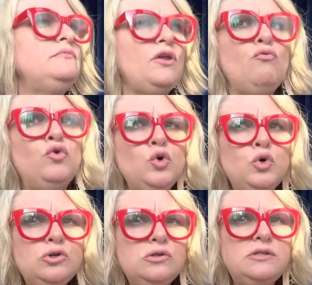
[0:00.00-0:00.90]

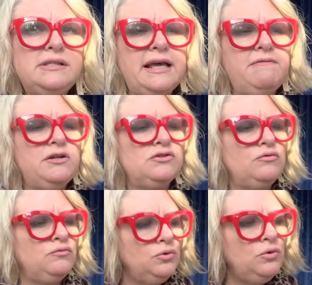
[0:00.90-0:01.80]
rules, like if there's a
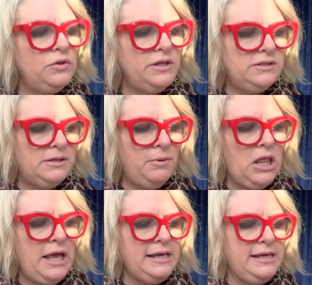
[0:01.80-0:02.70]
rule that's
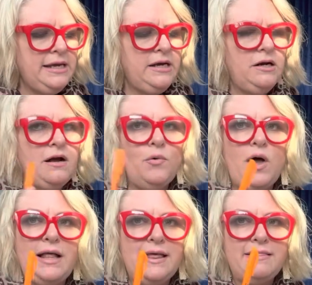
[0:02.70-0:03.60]
applying here, I will
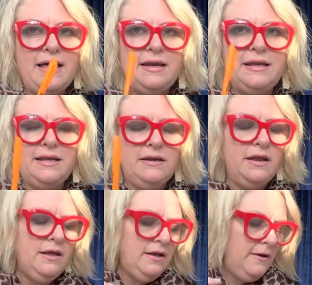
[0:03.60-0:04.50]
highlight that in
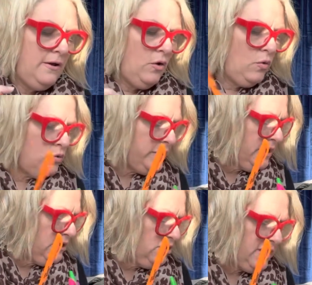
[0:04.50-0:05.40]

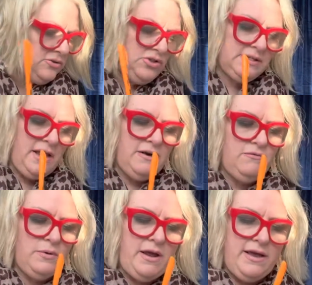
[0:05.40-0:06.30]
orange. That's just kind of
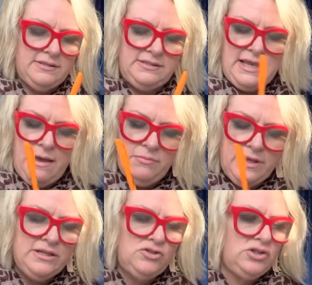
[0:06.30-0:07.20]
what I
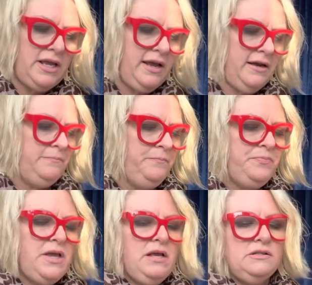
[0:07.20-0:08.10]
established. And
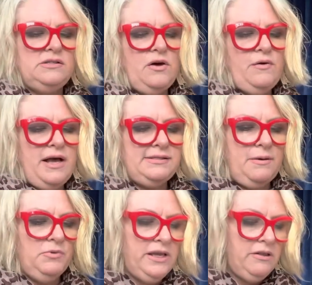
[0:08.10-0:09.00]
so as
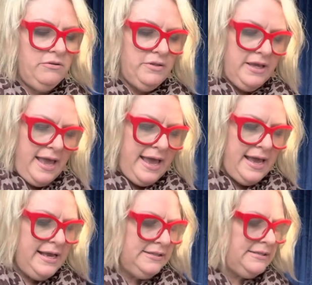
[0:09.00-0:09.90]
I'm looking through the
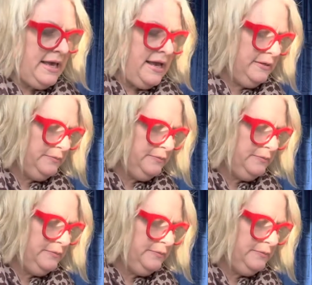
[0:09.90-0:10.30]
case, like